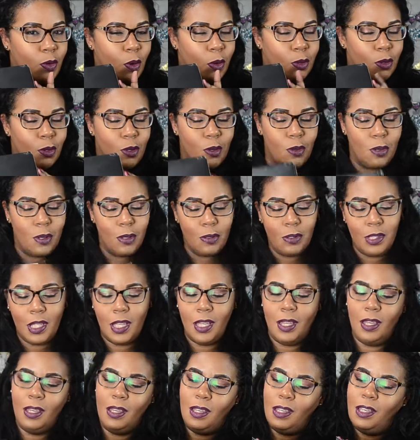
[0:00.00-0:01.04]
quote unquote,
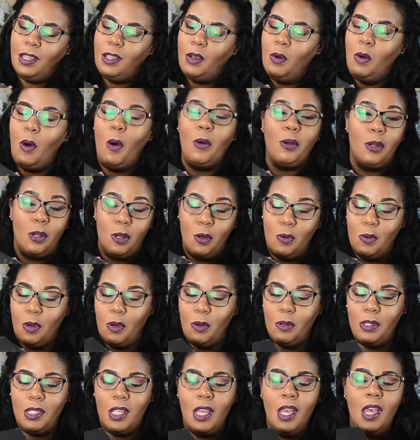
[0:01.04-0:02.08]
quote
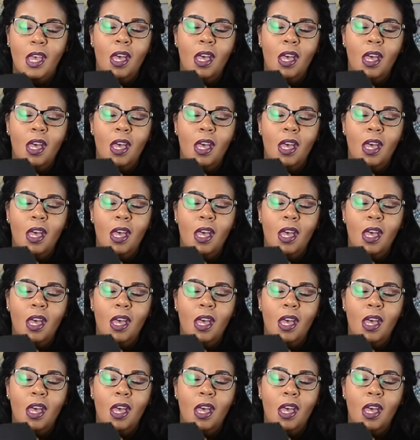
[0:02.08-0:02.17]
unquote.